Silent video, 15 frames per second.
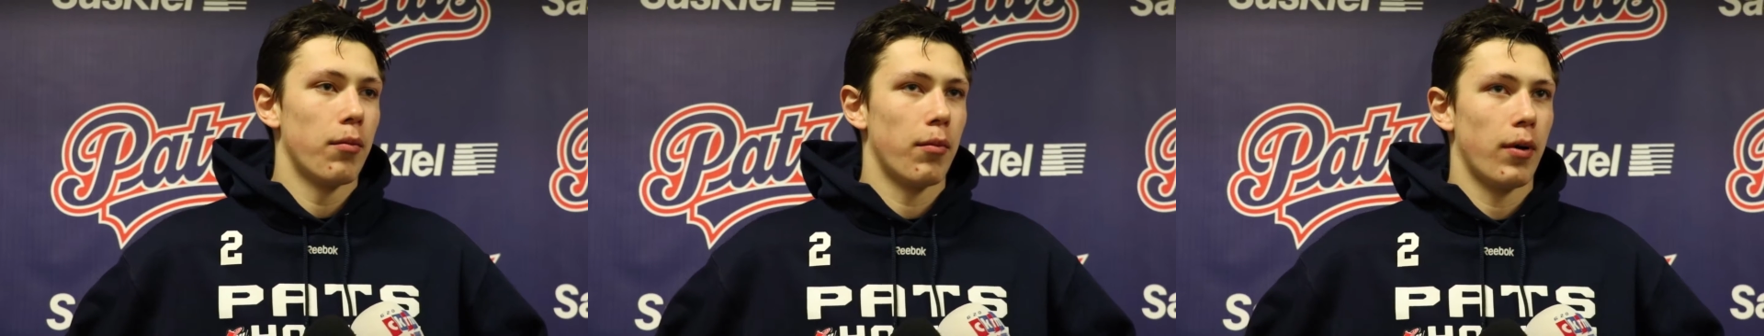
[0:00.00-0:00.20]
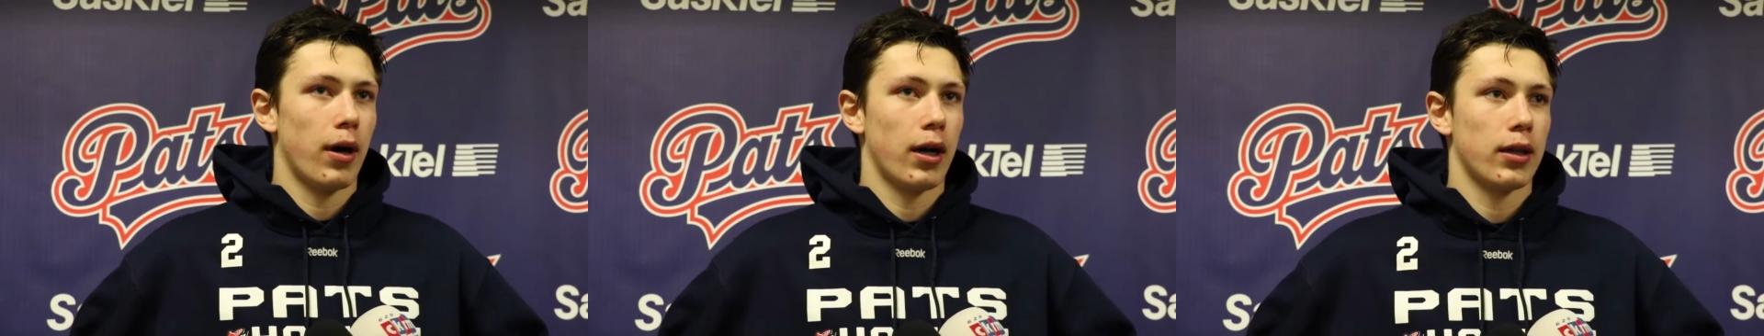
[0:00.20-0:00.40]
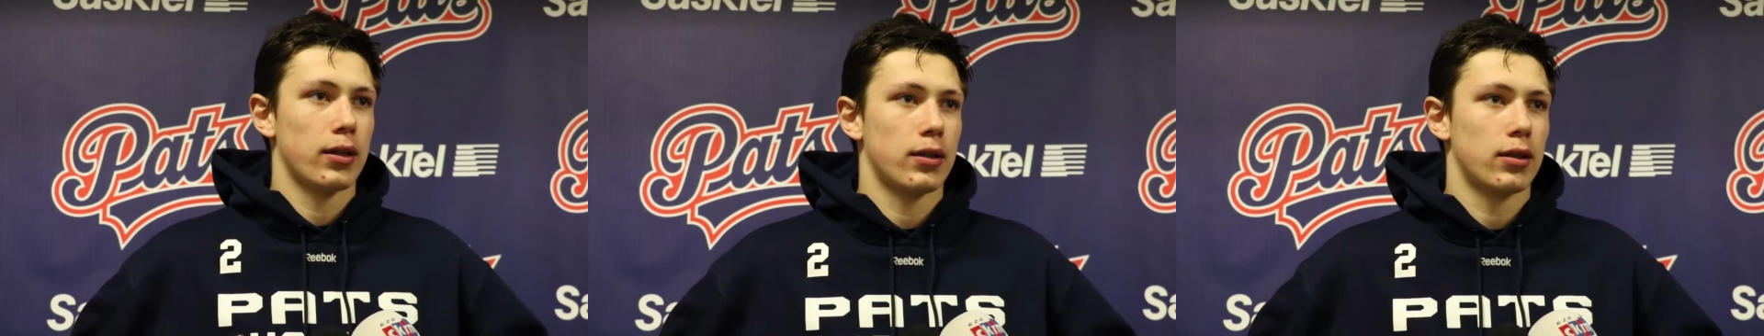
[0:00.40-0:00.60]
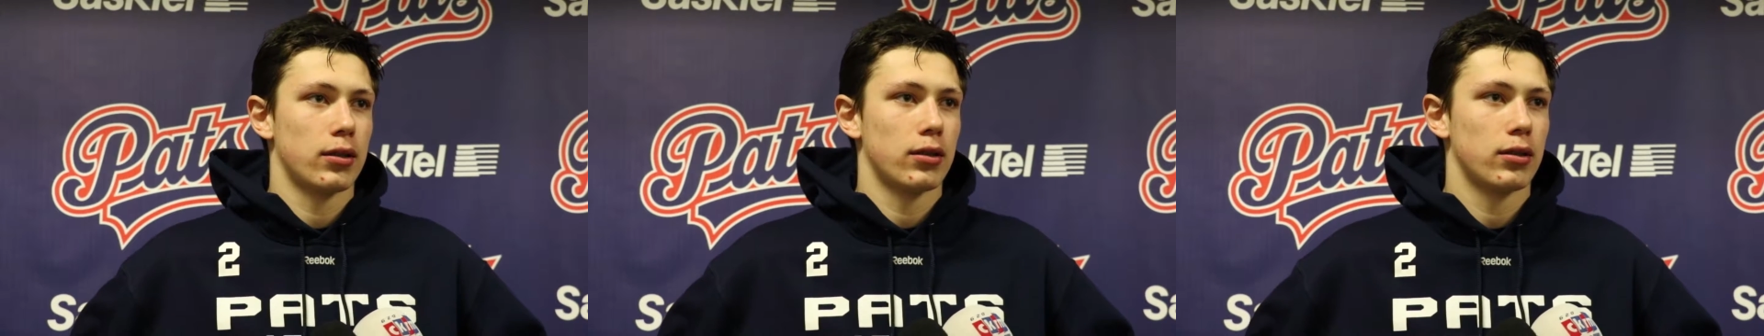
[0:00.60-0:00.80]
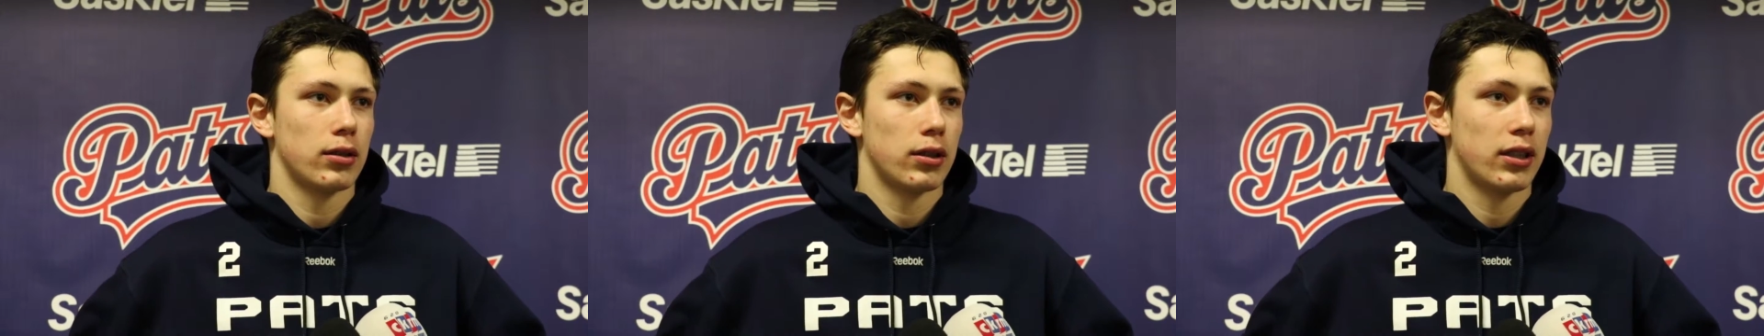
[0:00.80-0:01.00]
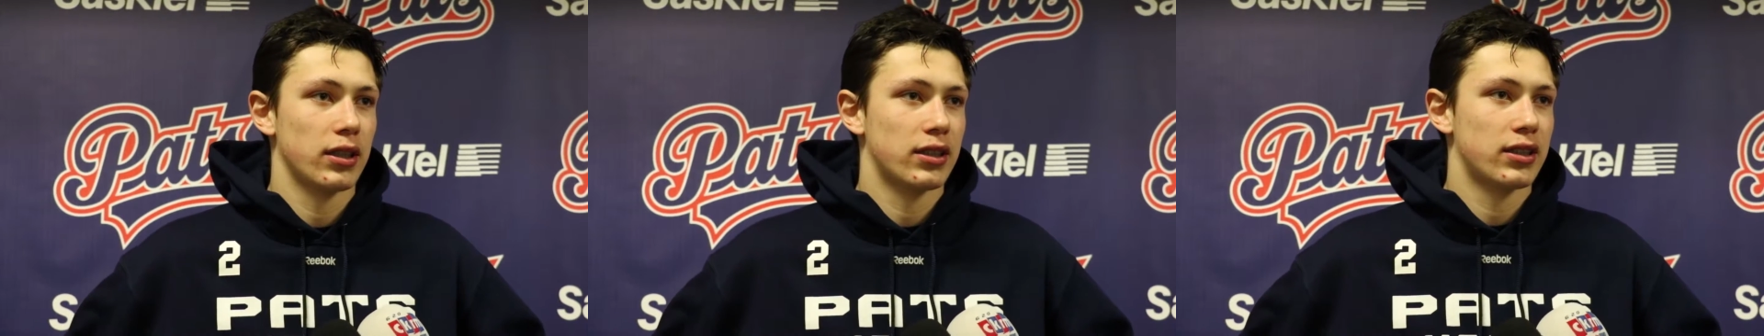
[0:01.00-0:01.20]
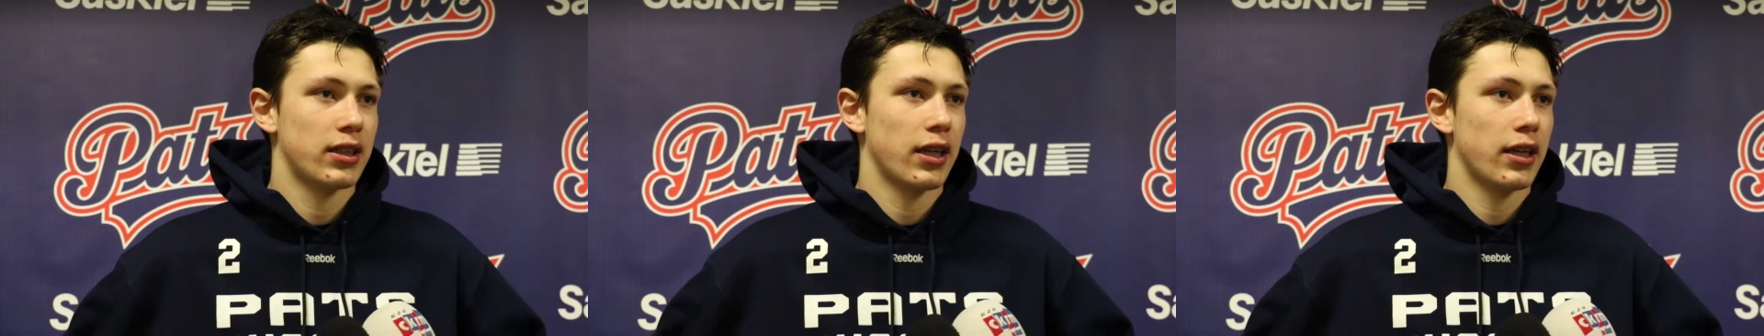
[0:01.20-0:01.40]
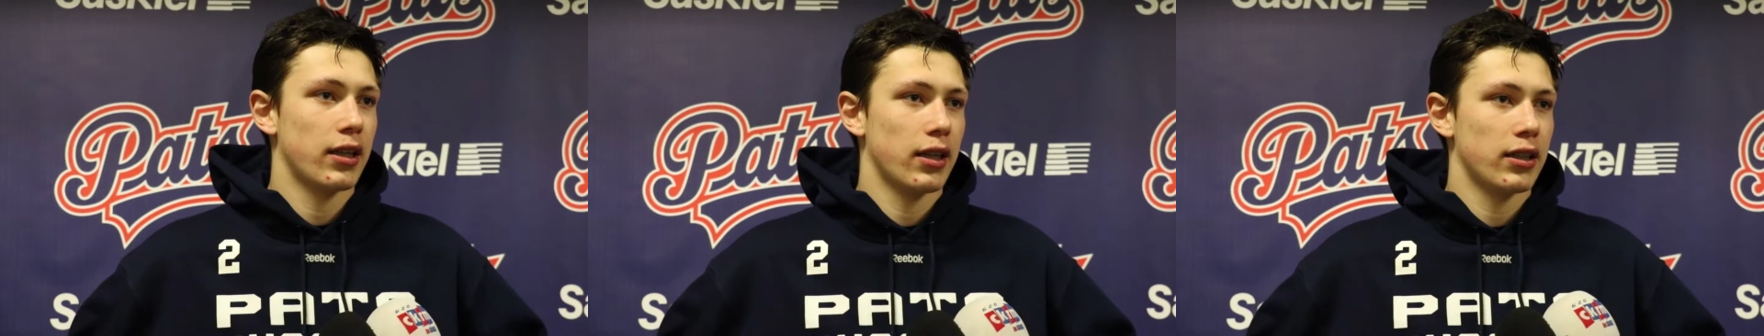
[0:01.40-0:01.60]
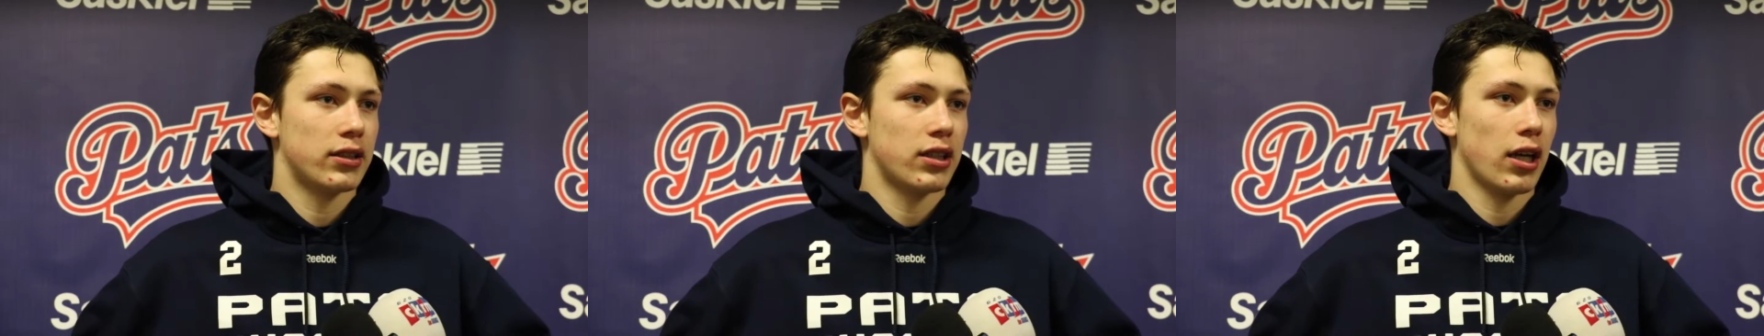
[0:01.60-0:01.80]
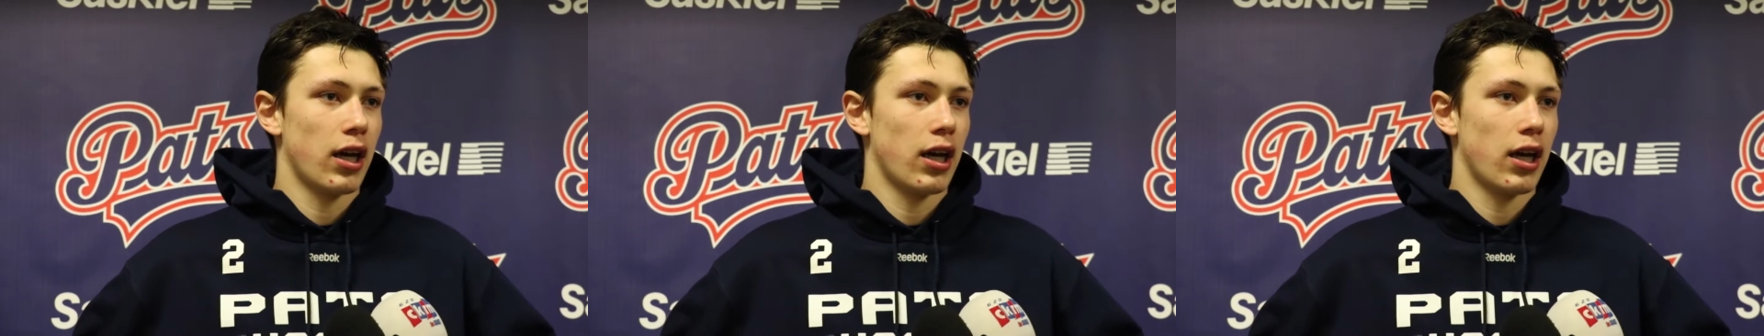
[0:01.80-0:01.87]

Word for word: but he said it's a